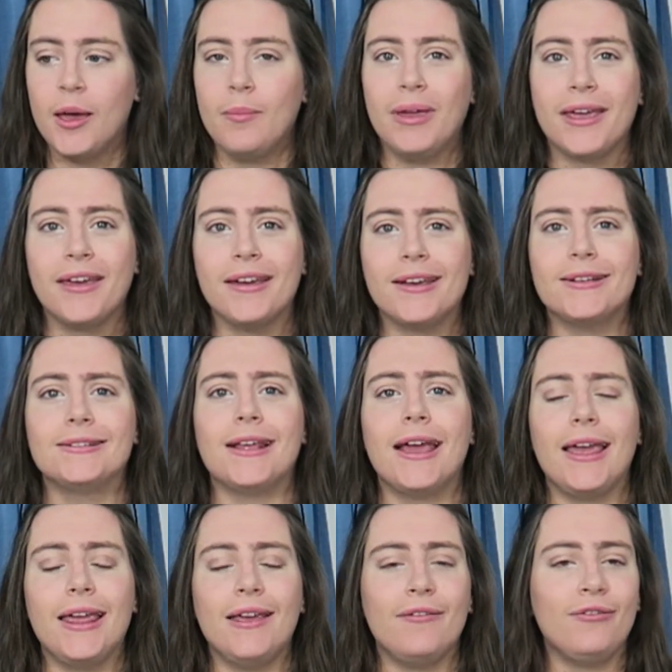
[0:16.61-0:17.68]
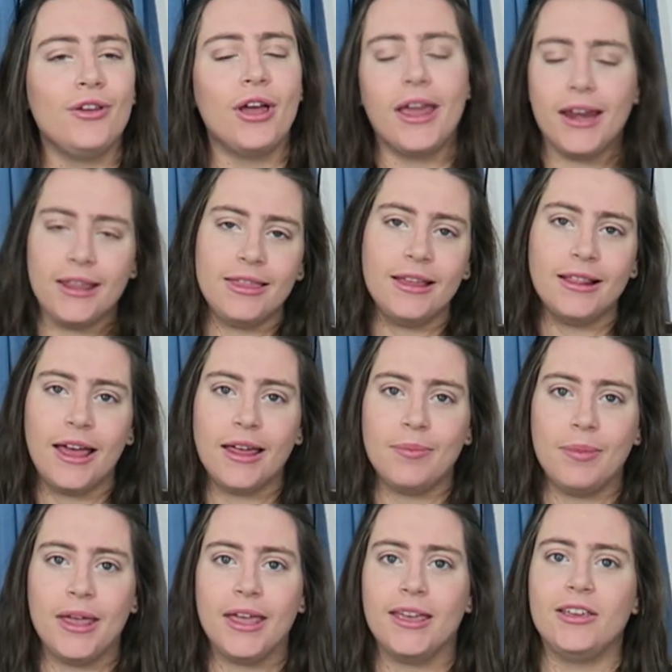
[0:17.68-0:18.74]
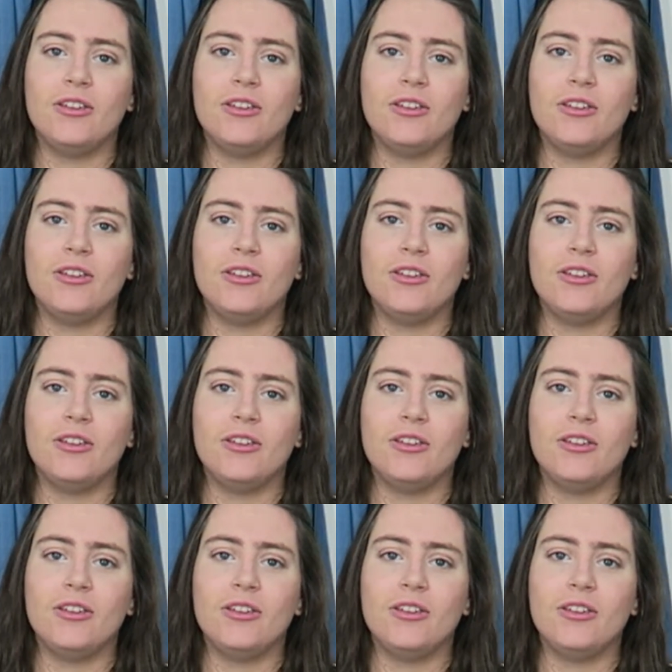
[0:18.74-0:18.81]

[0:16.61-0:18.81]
Because if you're anything like me,